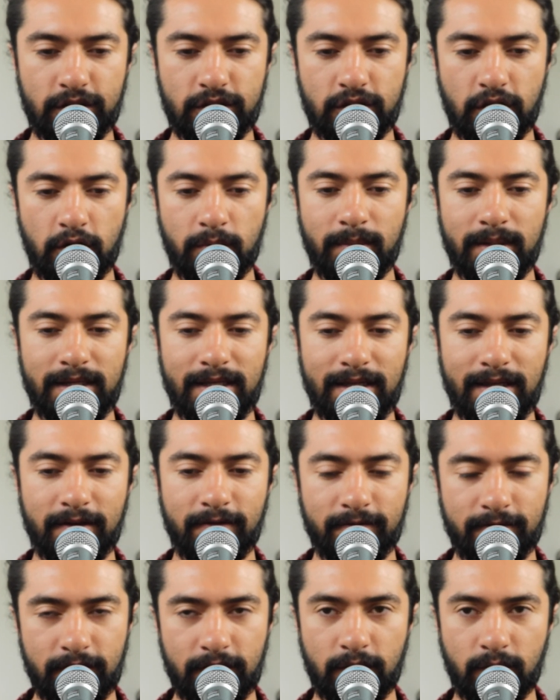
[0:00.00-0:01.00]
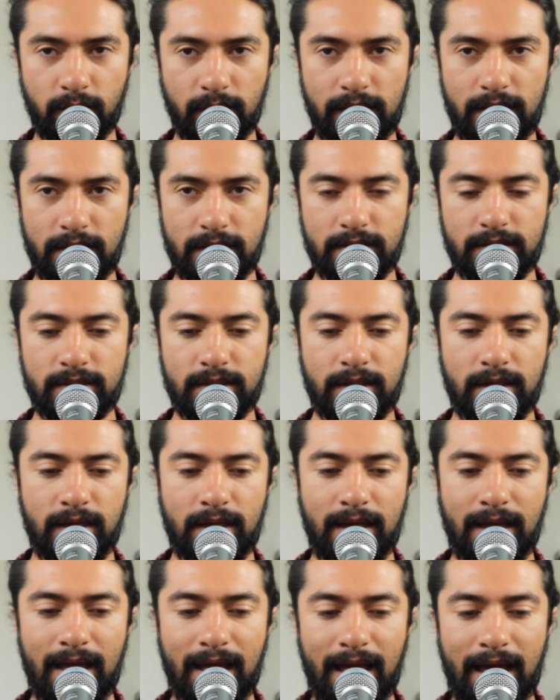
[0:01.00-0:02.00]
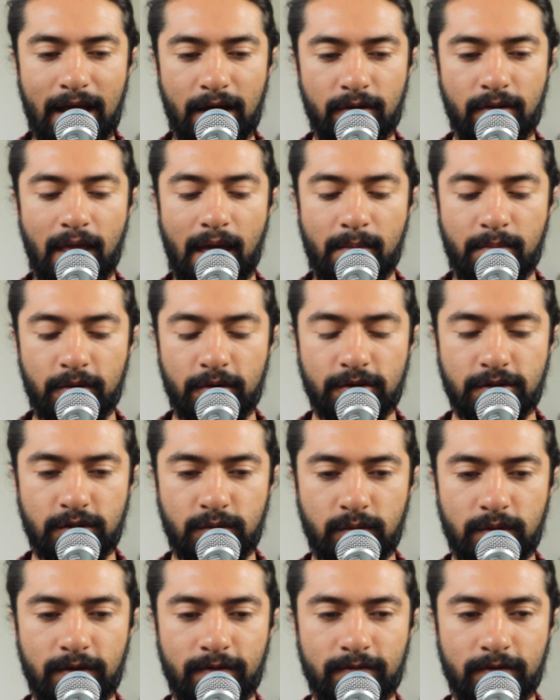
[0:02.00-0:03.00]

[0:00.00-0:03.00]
so many infinite ways. How that person would